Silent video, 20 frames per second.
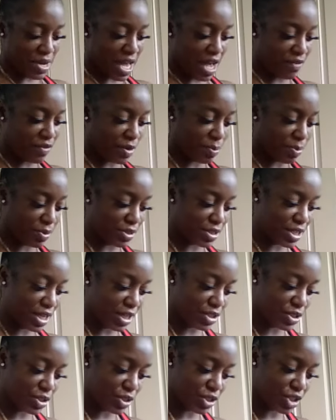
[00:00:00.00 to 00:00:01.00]
We have here
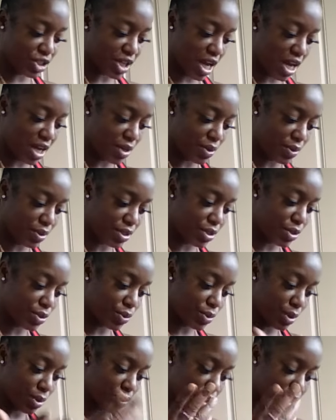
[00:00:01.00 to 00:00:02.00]
protect your chakra, your
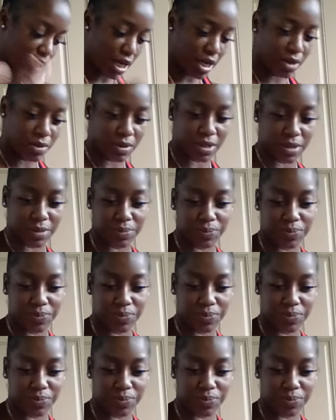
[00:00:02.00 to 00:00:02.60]
throat chakra.